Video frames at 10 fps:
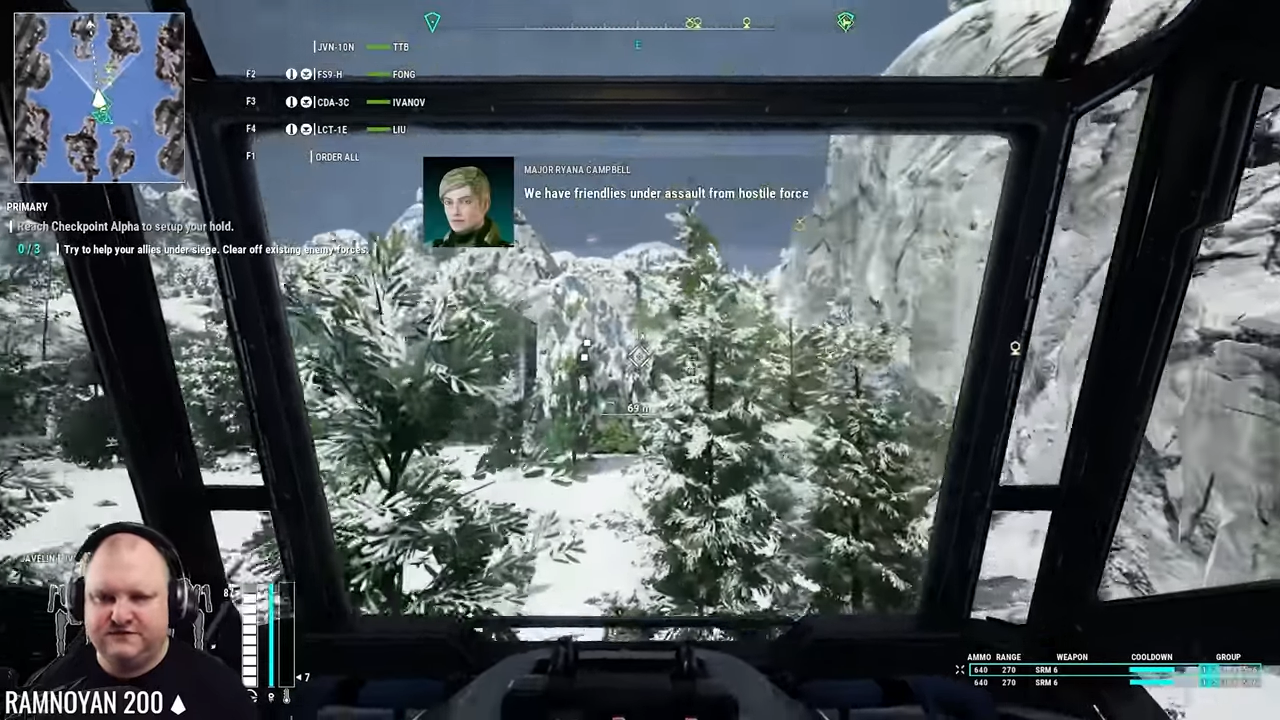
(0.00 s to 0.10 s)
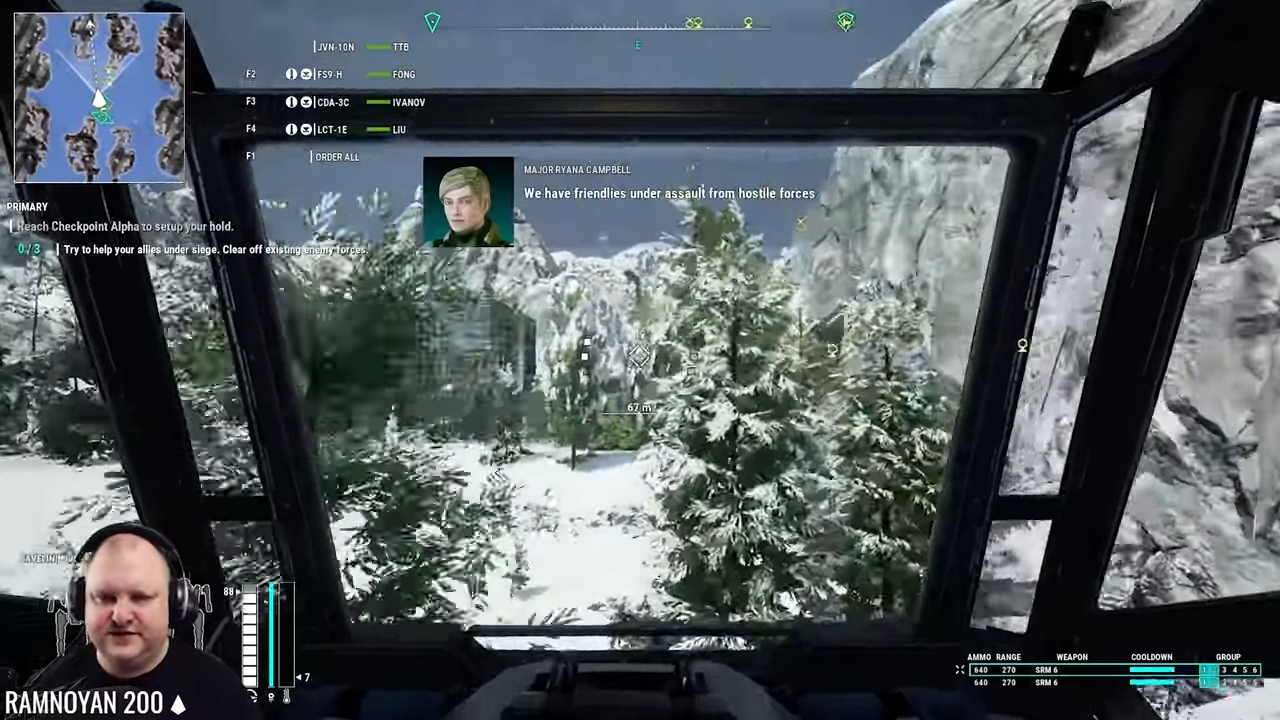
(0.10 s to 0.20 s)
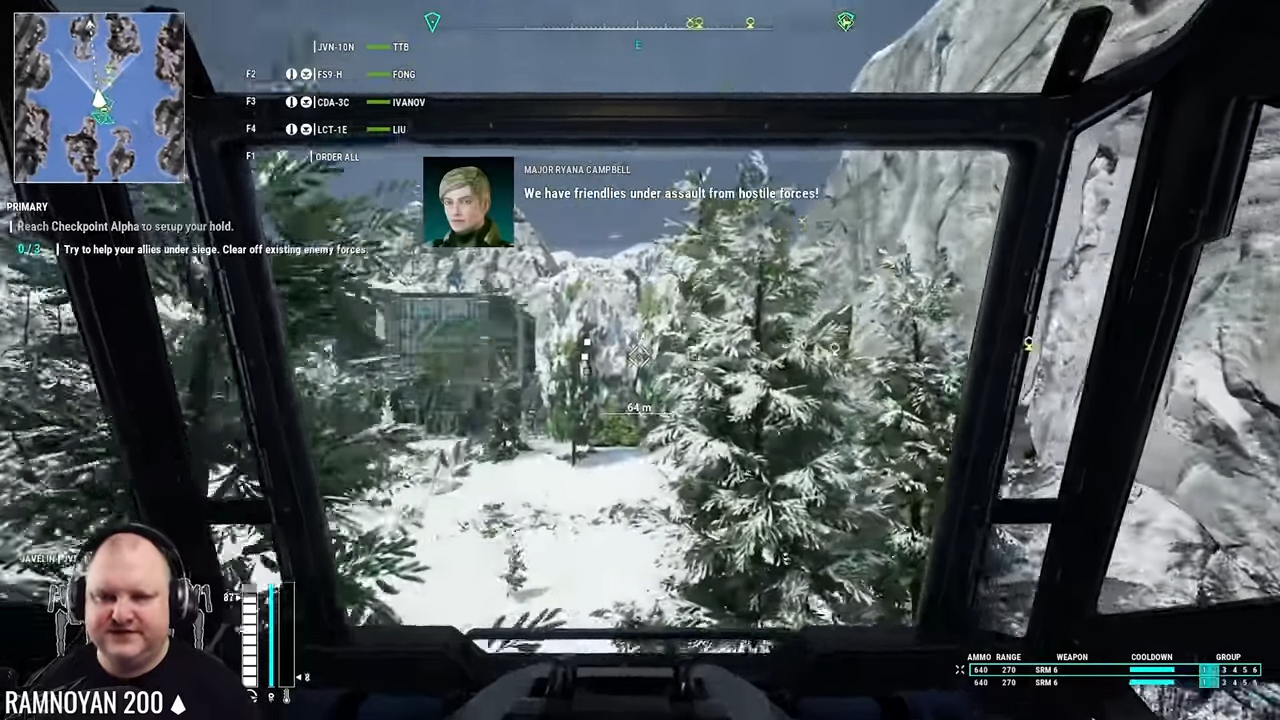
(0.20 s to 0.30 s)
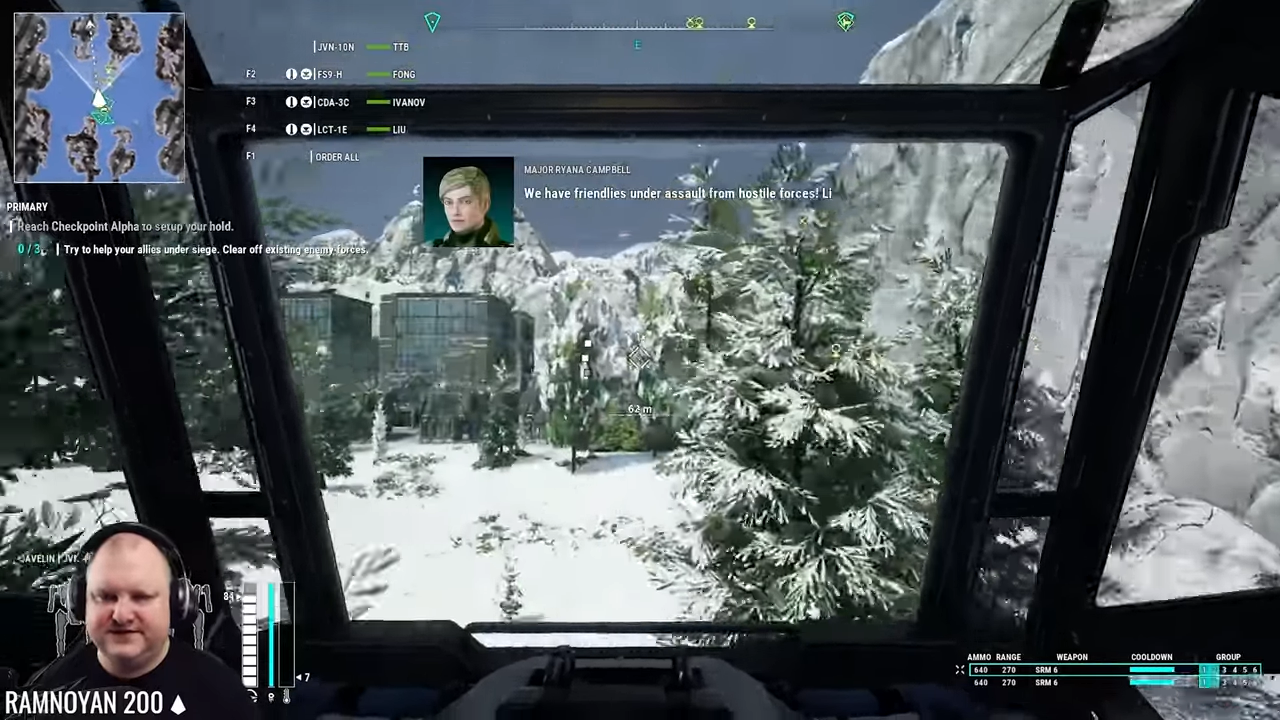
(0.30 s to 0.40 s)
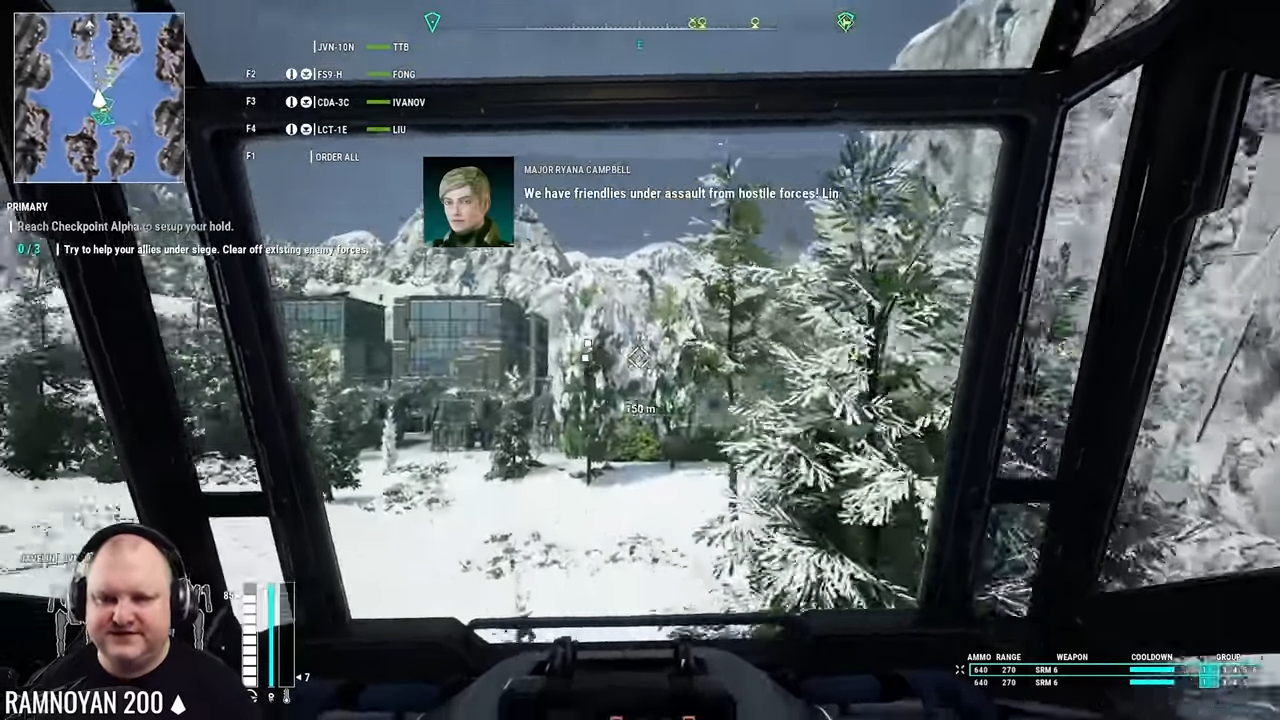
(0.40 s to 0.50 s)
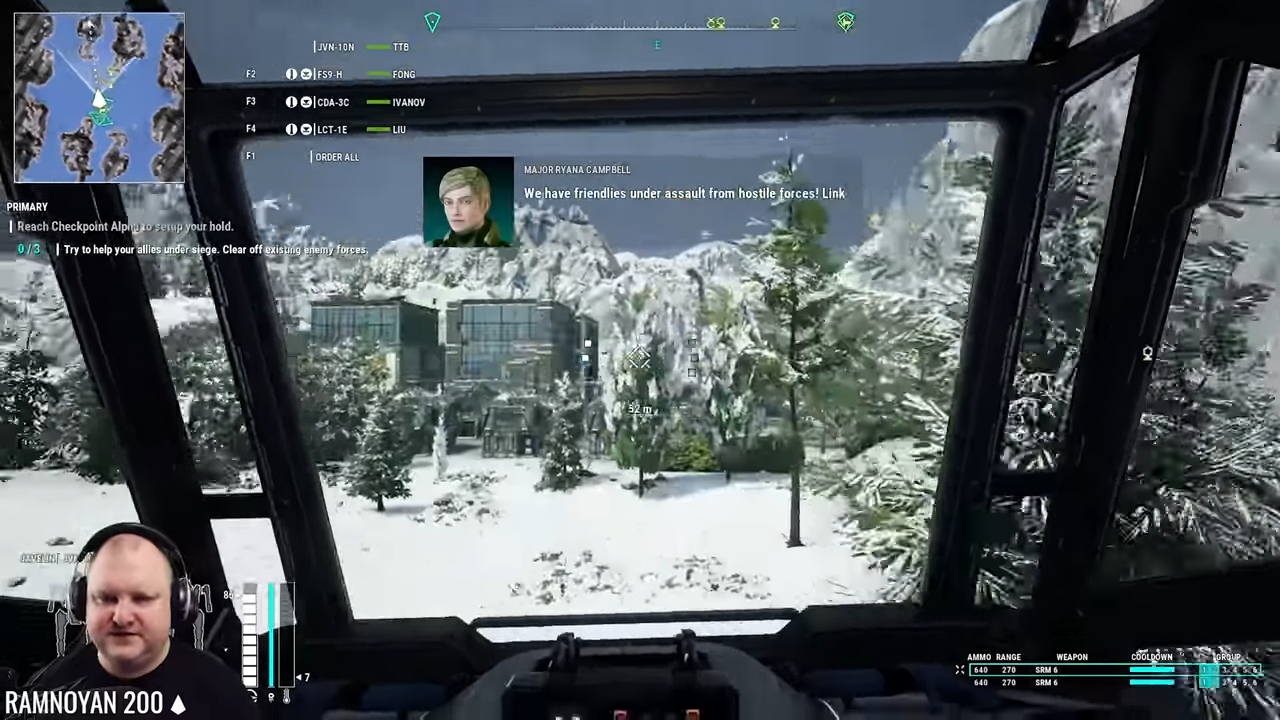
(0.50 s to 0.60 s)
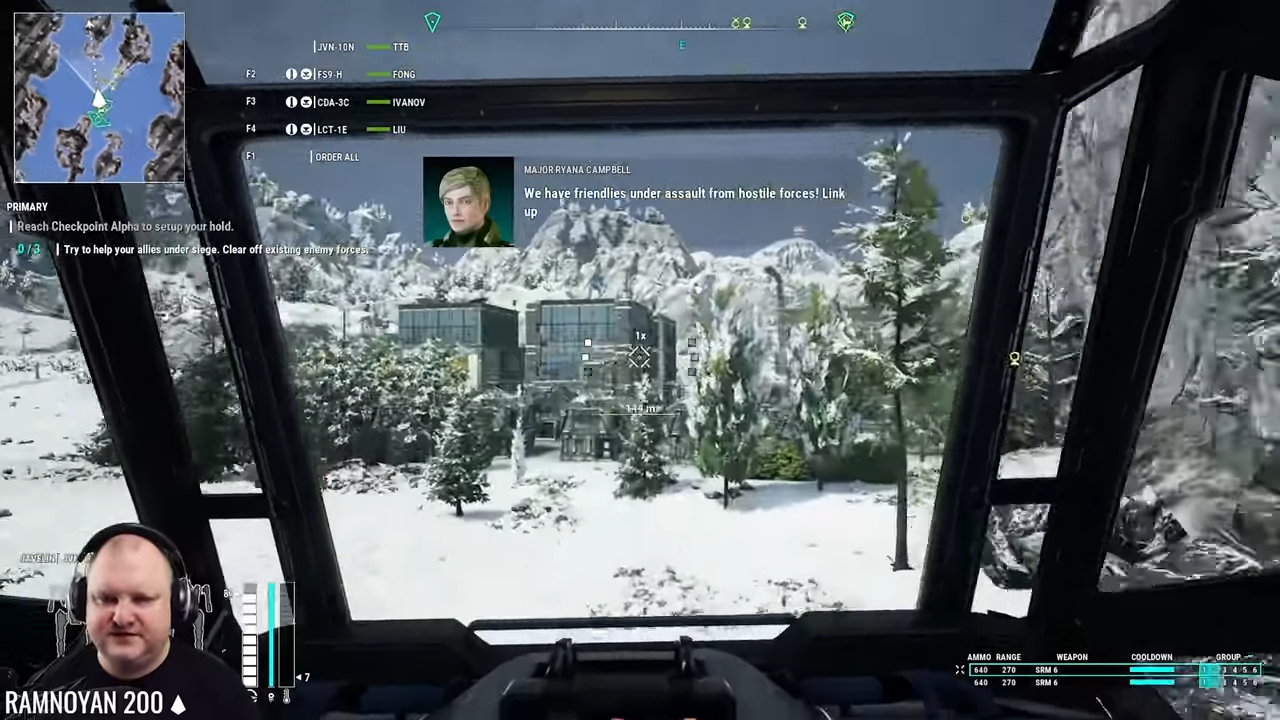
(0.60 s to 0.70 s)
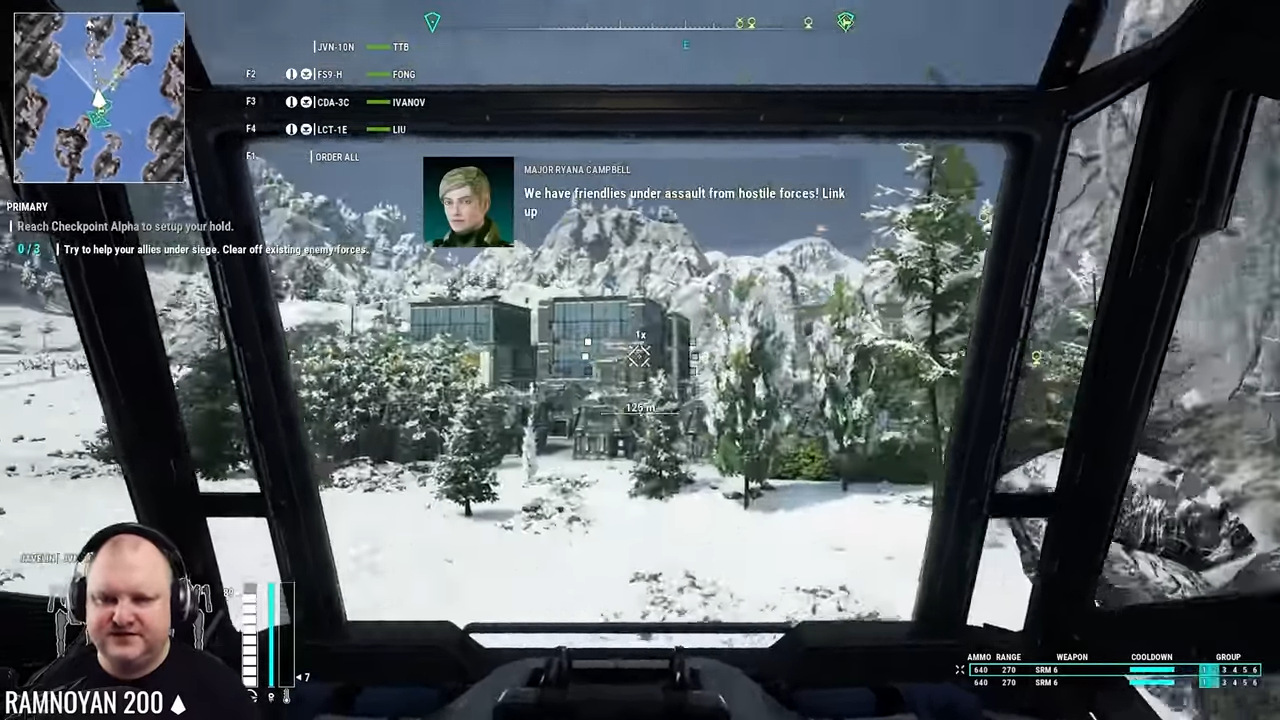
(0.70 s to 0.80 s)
Friendlies are under